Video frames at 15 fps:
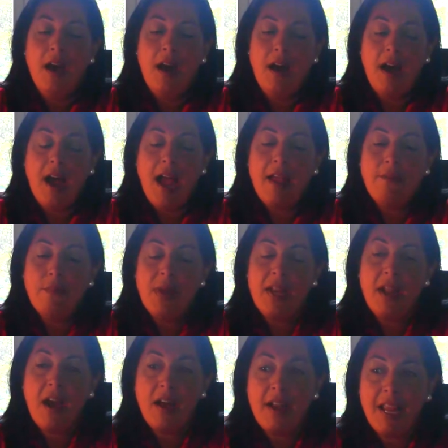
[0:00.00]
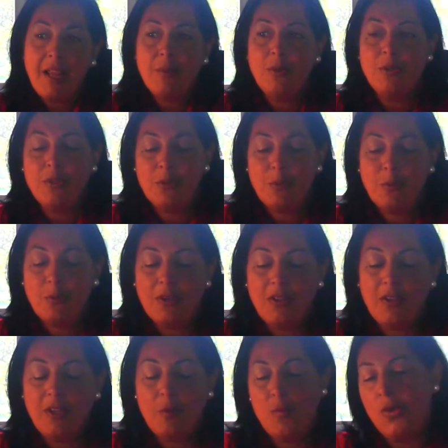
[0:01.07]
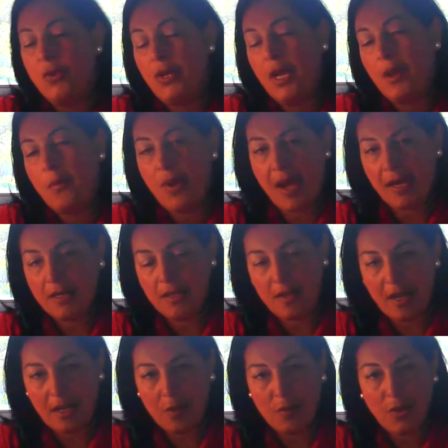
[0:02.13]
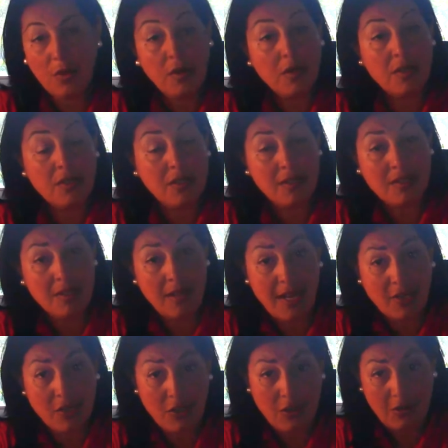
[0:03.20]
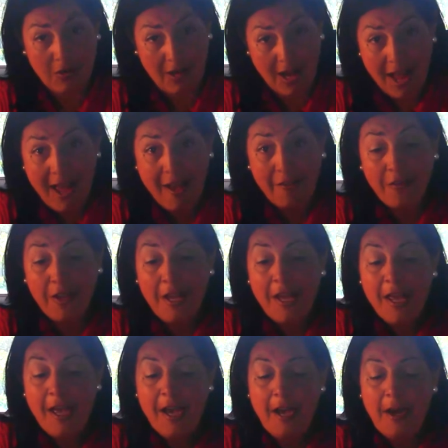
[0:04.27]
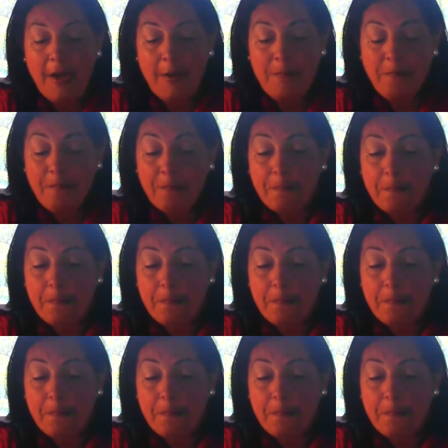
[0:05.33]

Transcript: uh, I've been unable to really communicate back into that community until this last year and a half. Um,